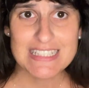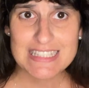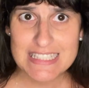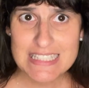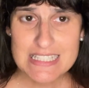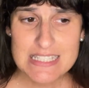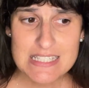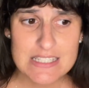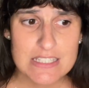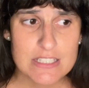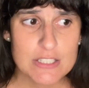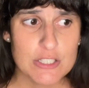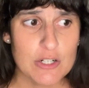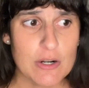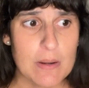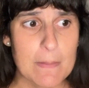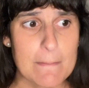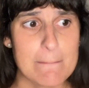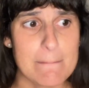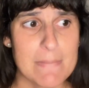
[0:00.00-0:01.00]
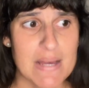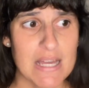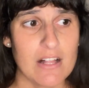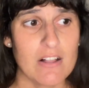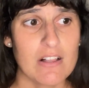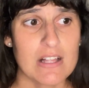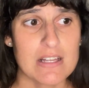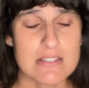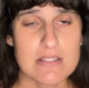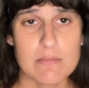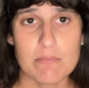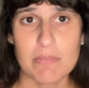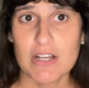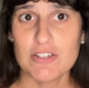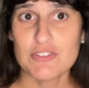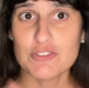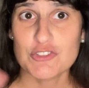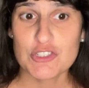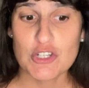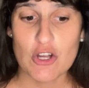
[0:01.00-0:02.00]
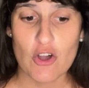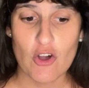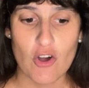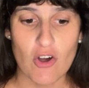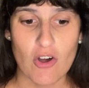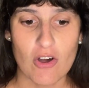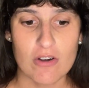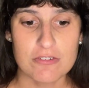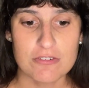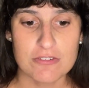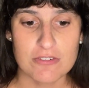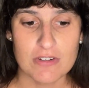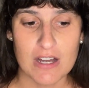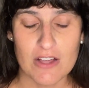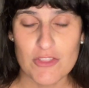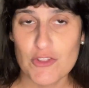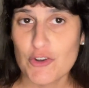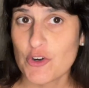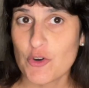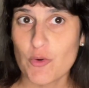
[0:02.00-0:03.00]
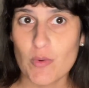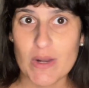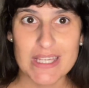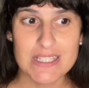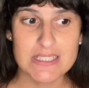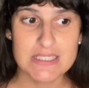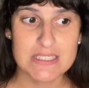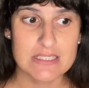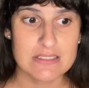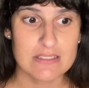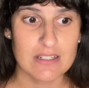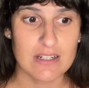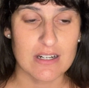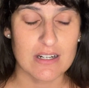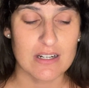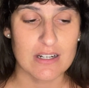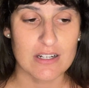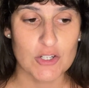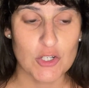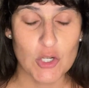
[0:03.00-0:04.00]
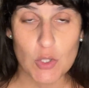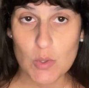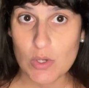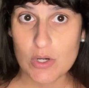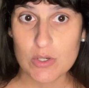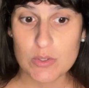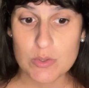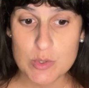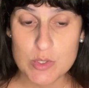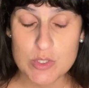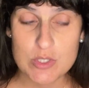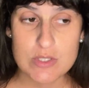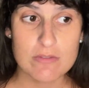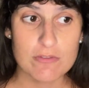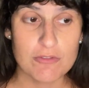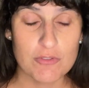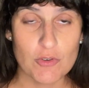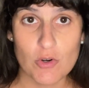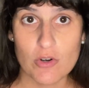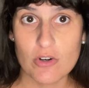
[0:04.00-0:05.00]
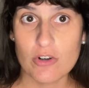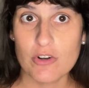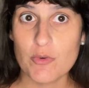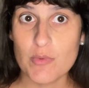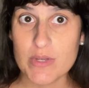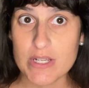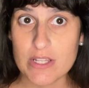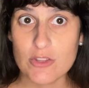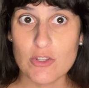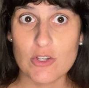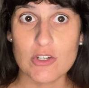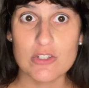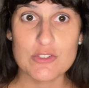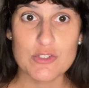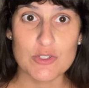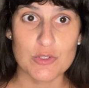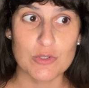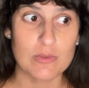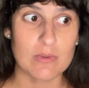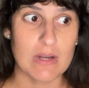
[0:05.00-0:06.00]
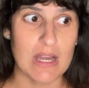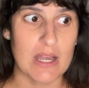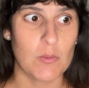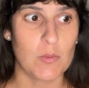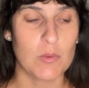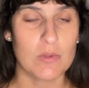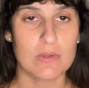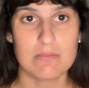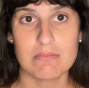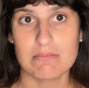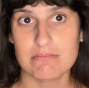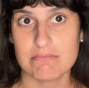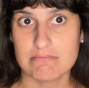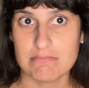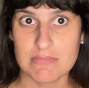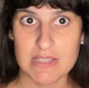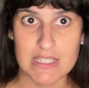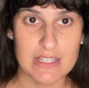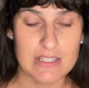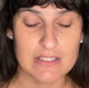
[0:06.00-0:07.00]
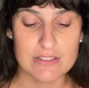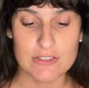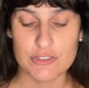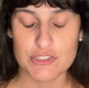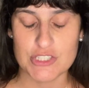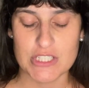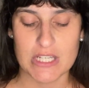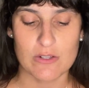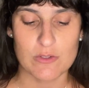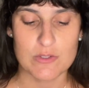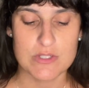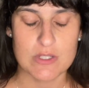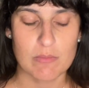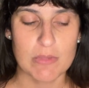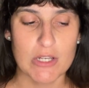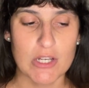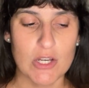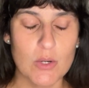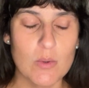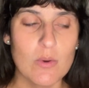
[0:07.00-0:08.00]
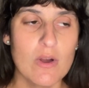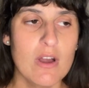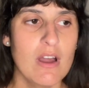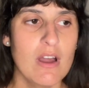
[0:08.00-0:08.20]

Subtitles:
This year, Mel has a bunch of other great co-hosts for her readathon, so I will link their channels down below